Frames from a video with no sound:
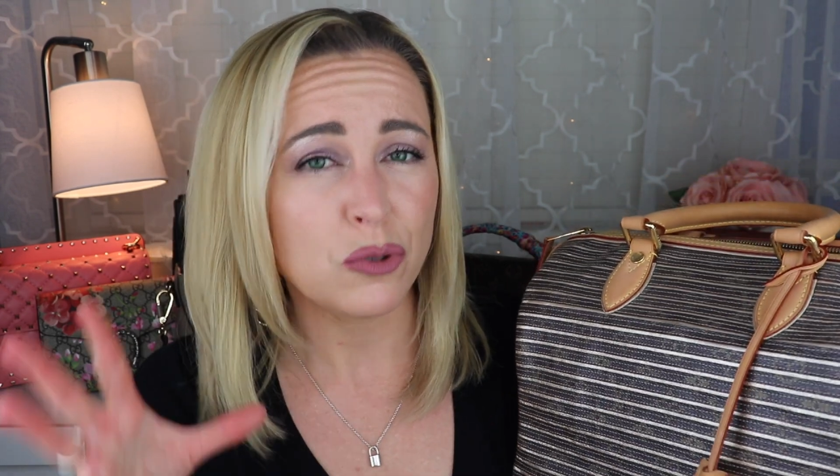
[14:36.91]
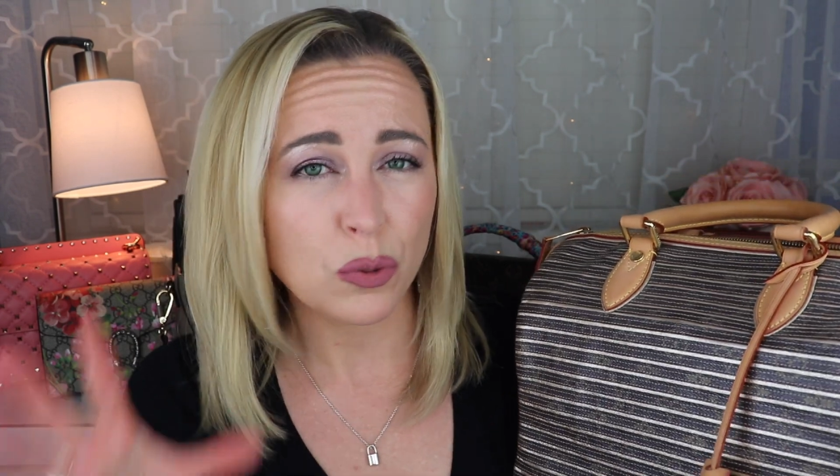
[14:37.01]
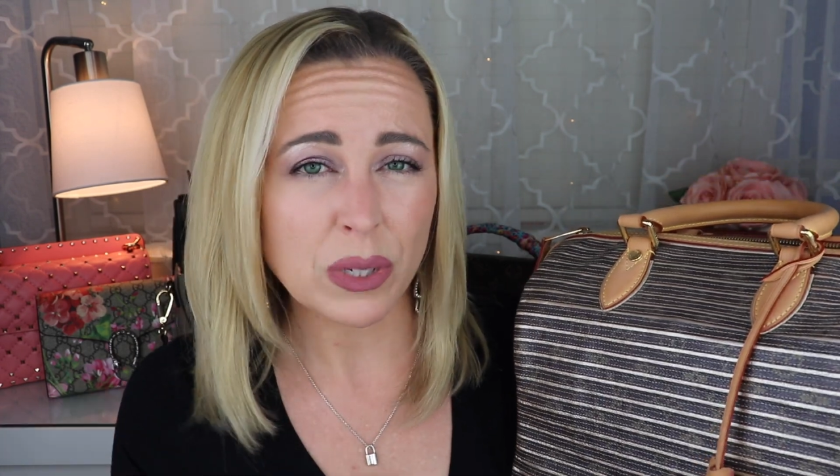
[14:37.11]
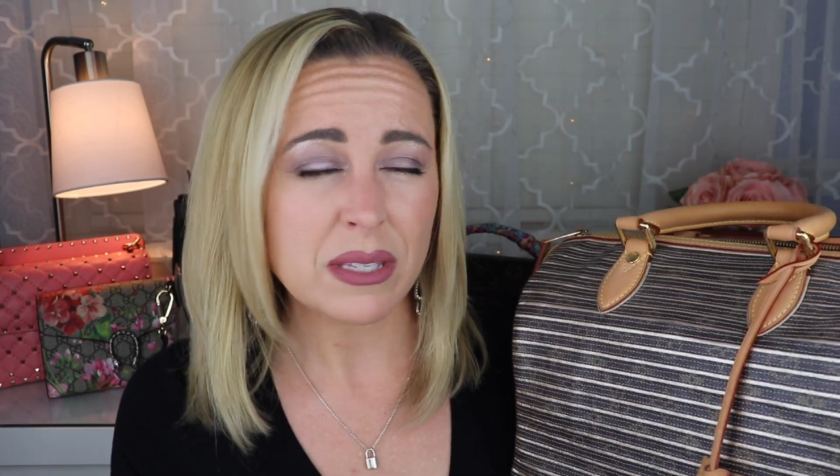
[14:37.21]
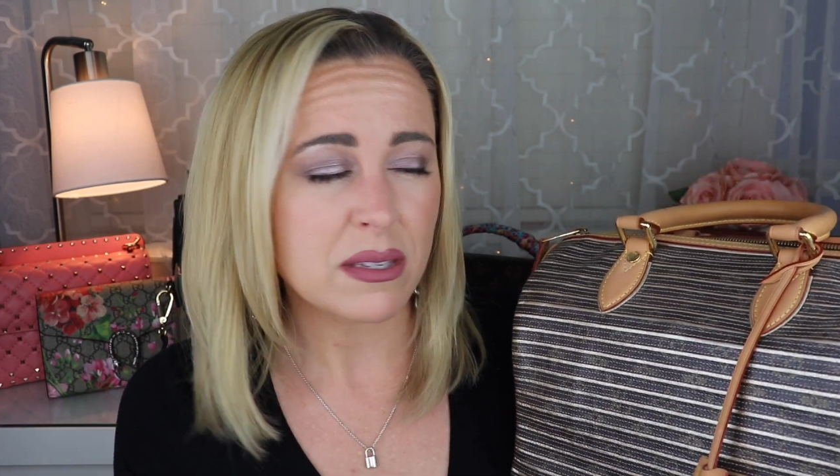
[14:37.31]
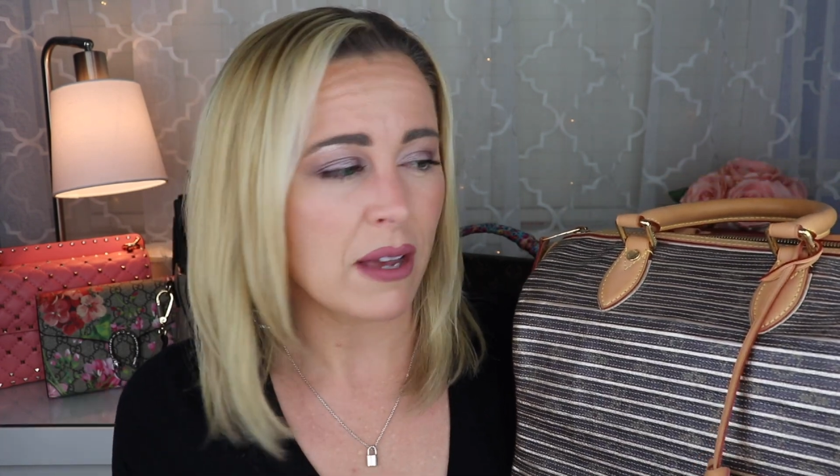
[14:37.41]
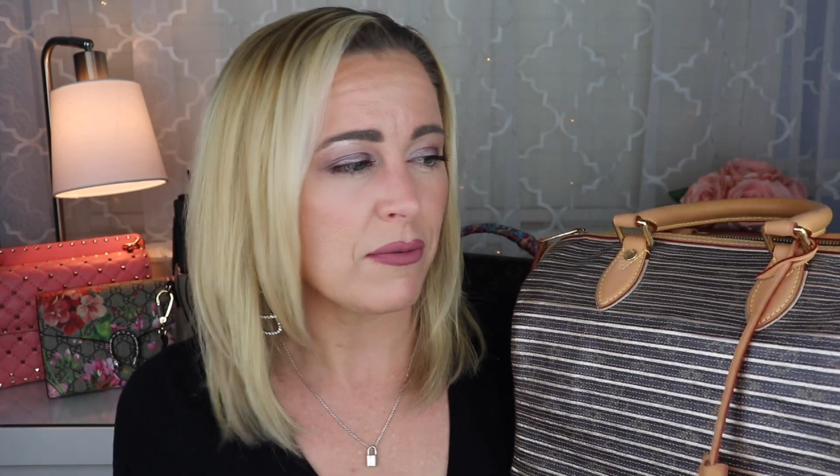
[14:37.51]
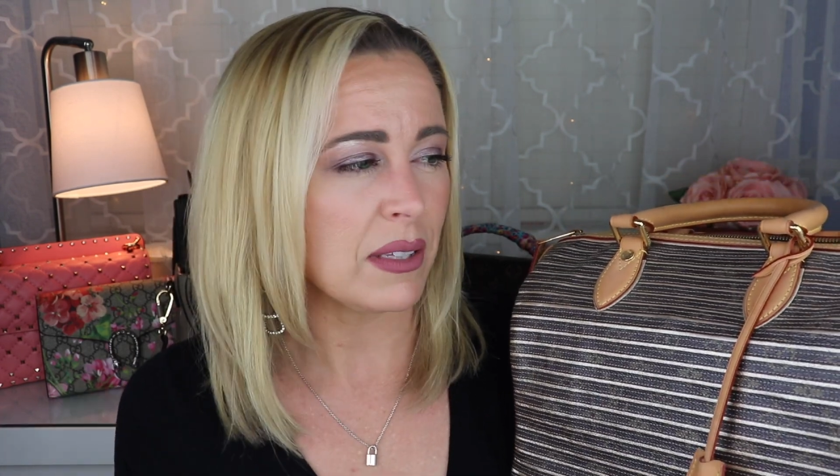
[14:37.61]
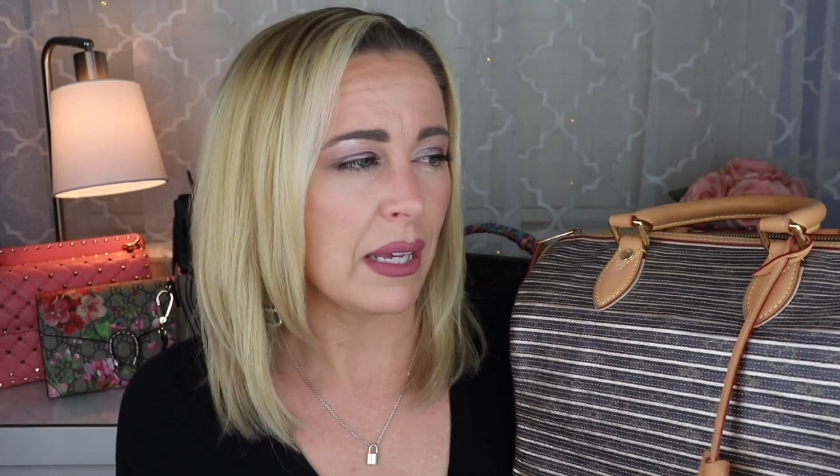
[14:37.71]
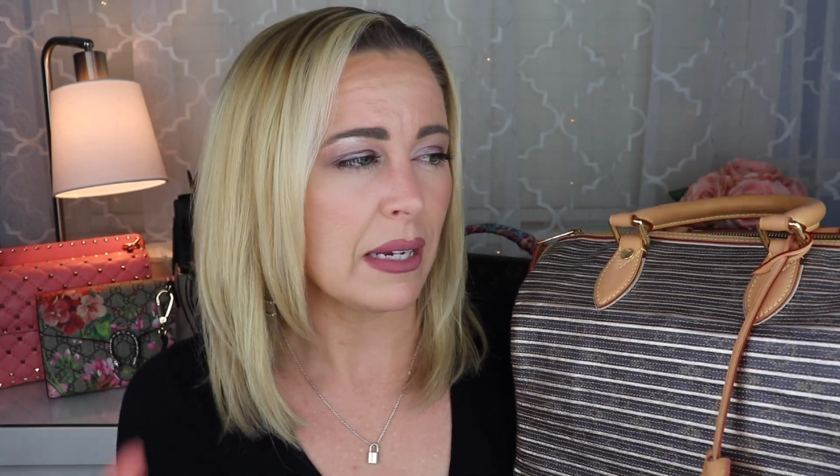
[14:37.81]
doing
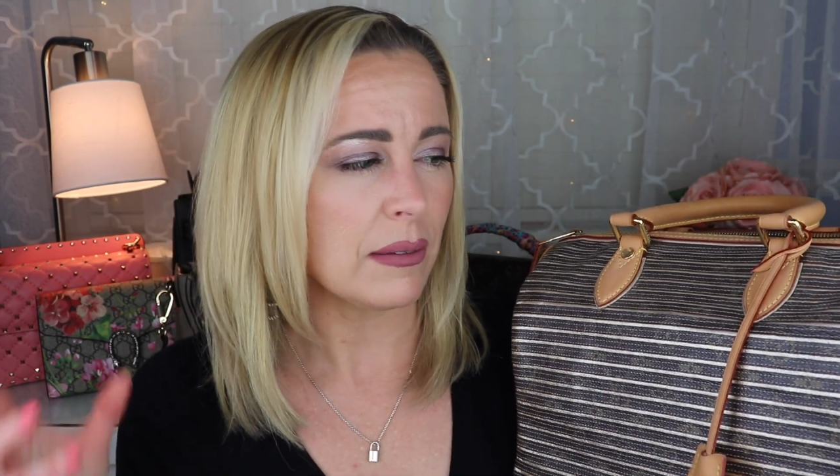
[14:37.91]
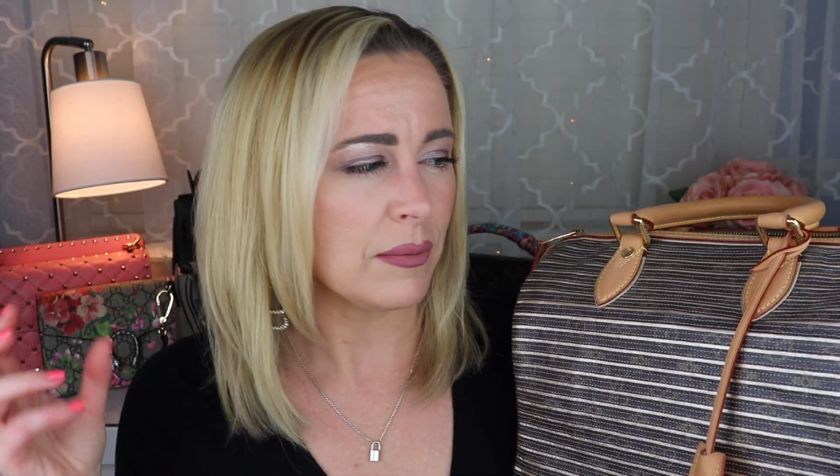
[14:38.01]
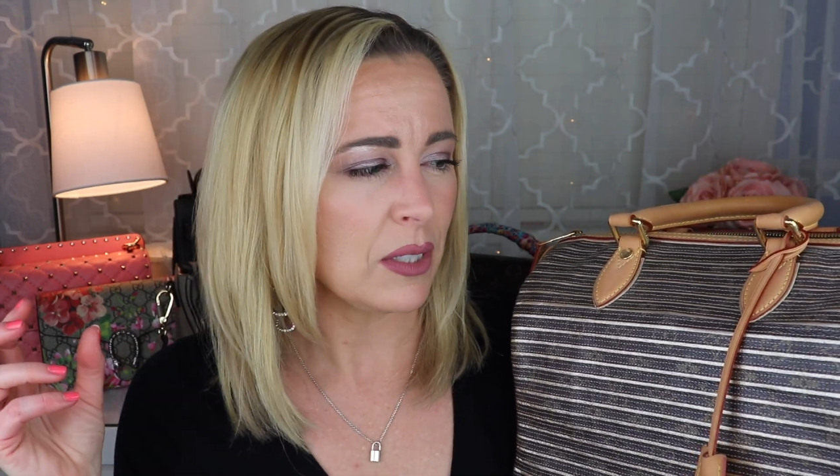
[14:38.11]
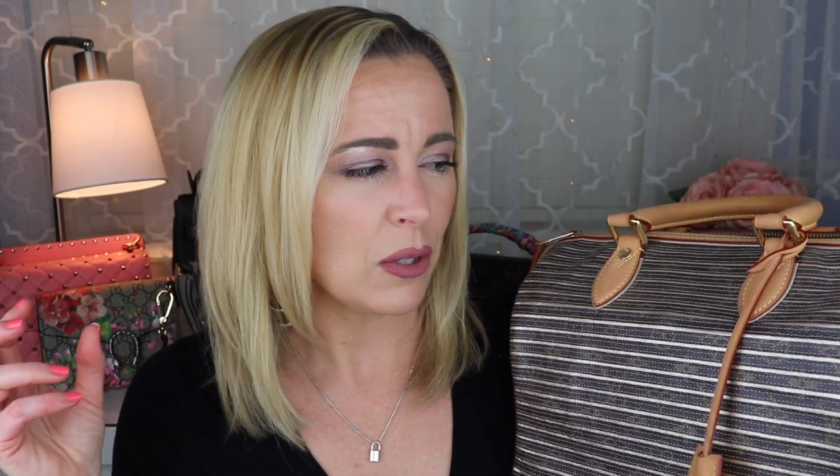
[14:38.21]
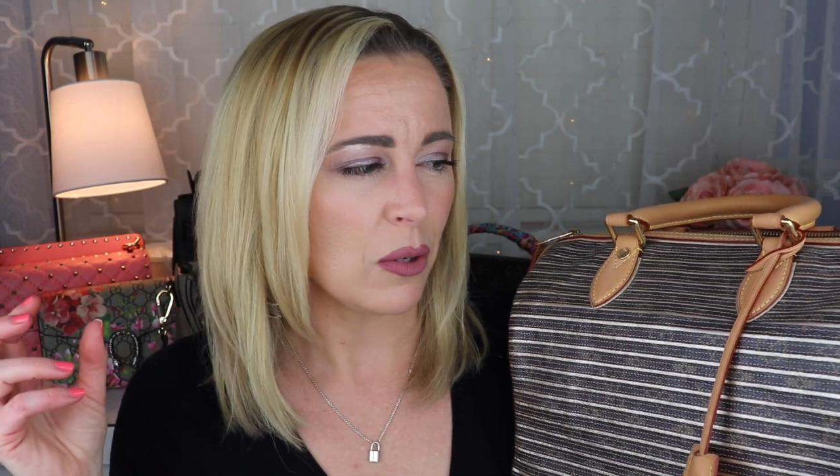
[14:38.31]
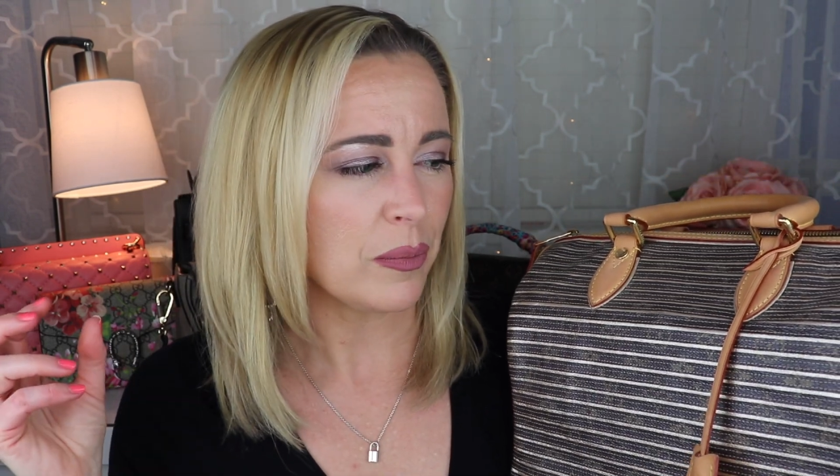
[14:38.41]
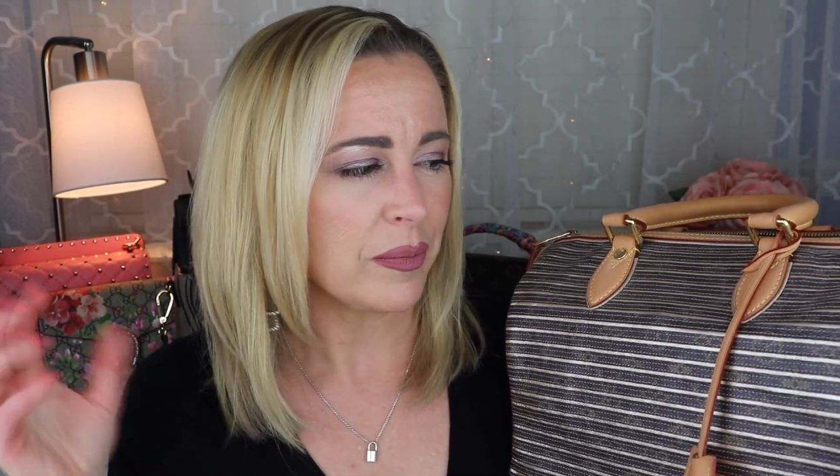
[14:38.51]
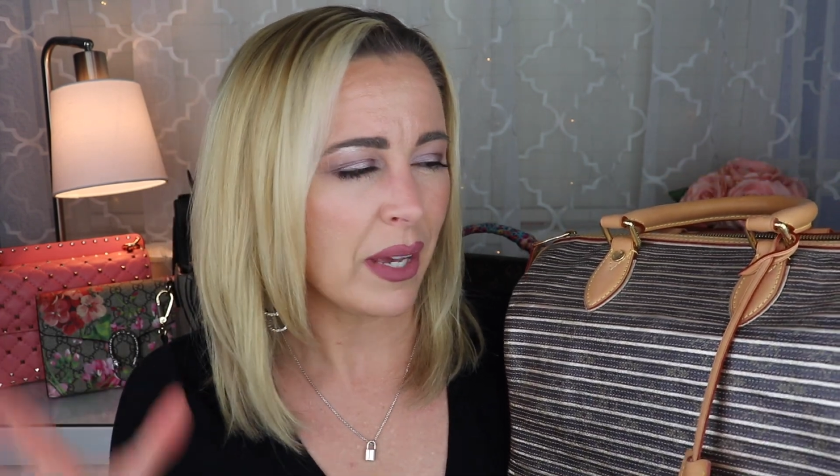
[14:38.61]
stuff and like, you know,